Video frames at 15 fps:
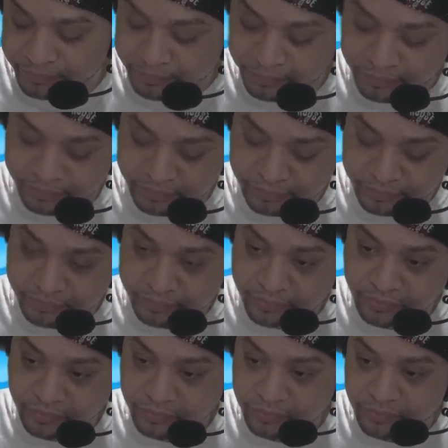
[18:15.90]

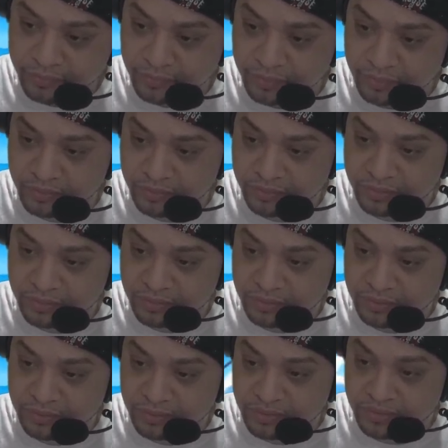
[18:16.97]

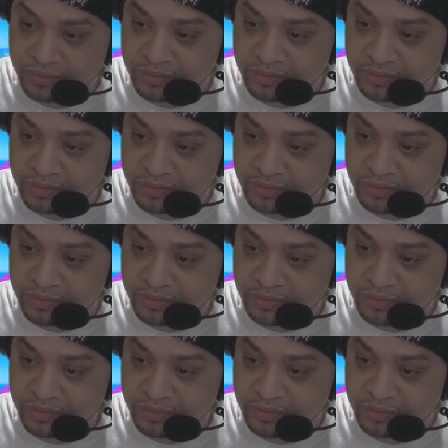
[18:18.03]
Nothing is said.